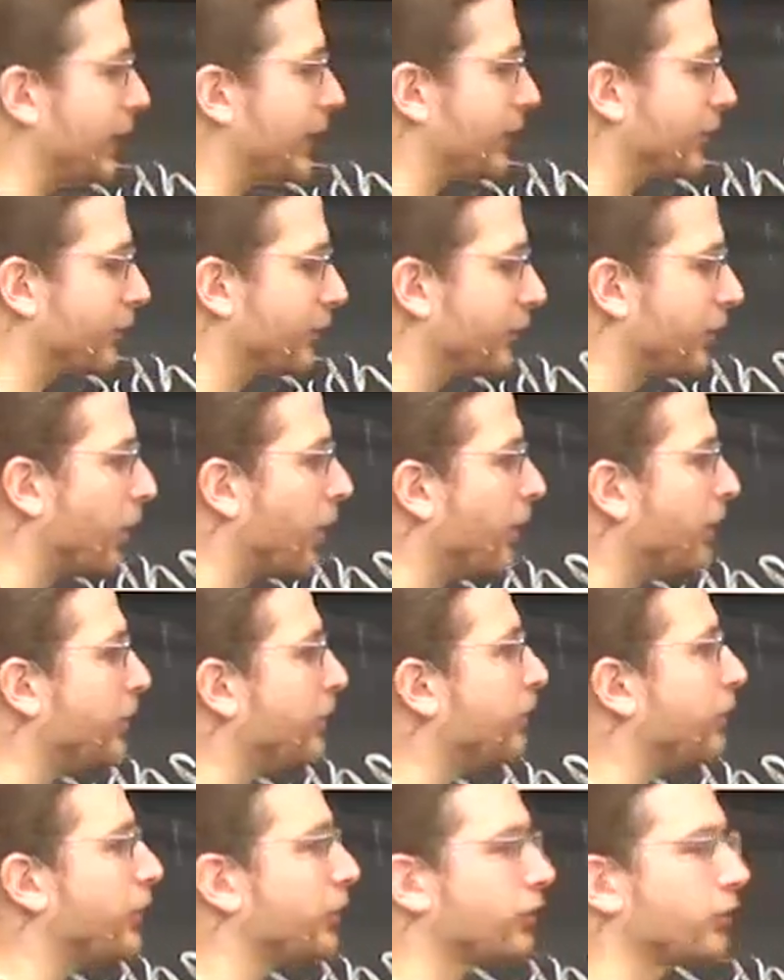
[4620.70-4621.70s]
lines because there are all
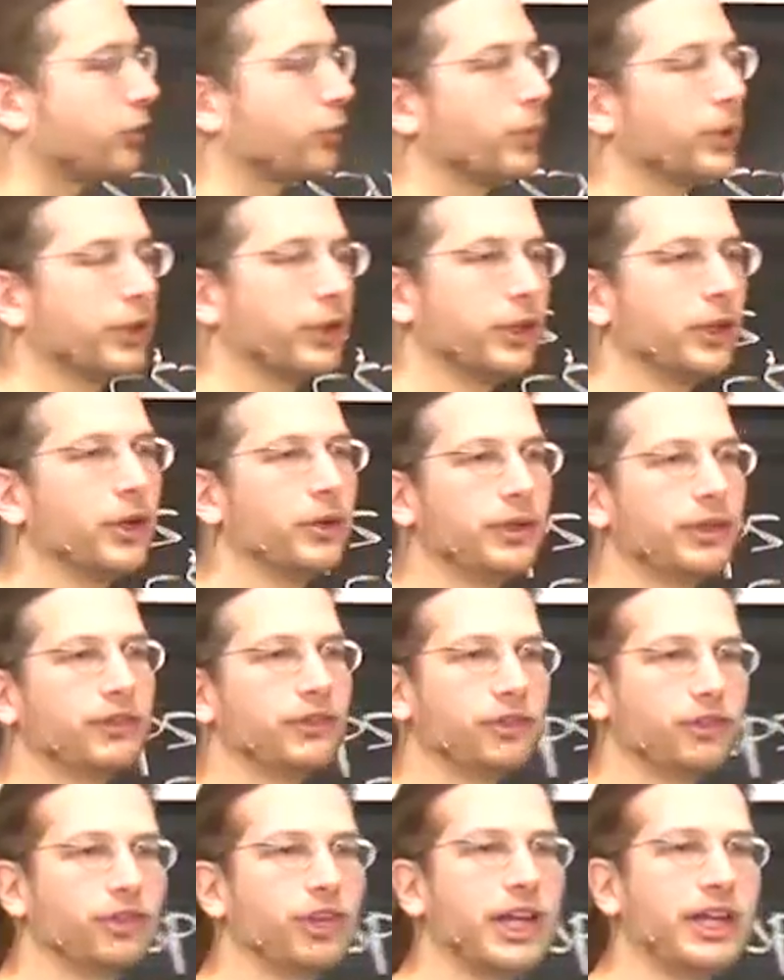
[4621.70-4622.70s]
these versions where the node
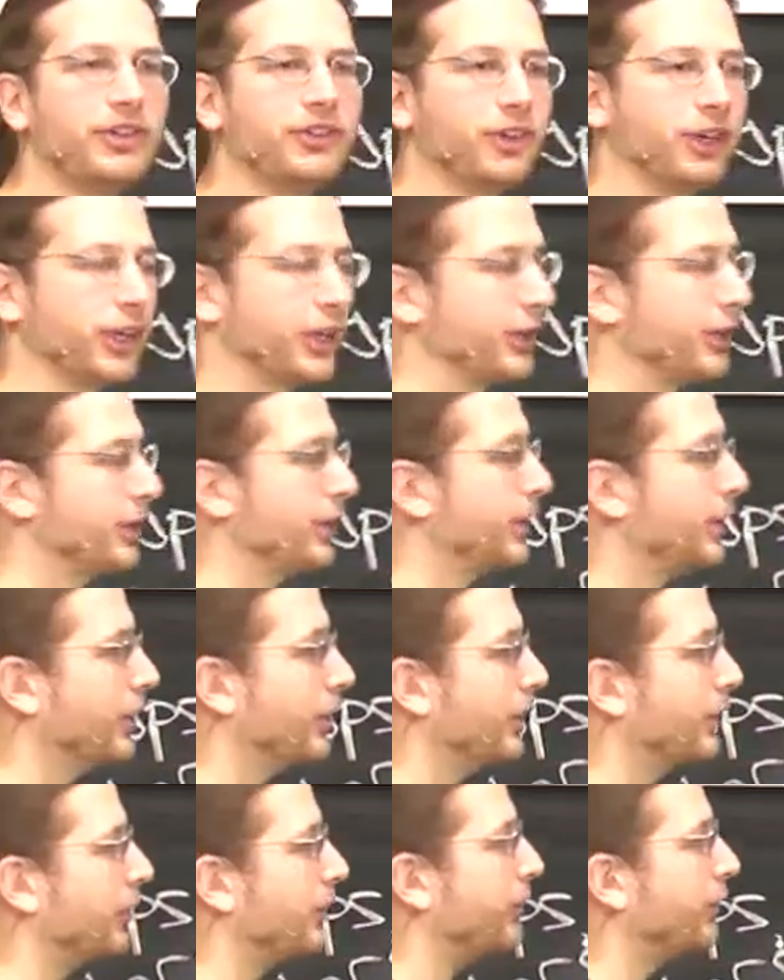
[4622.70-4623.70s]
isn't changing.
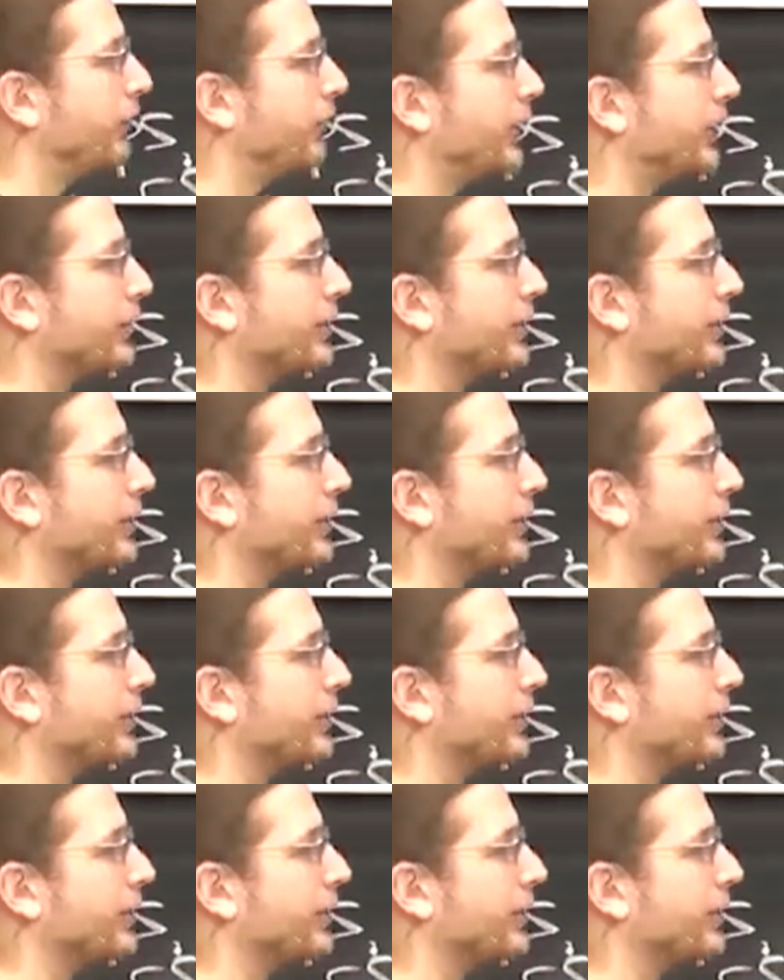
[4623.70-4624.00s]
This is the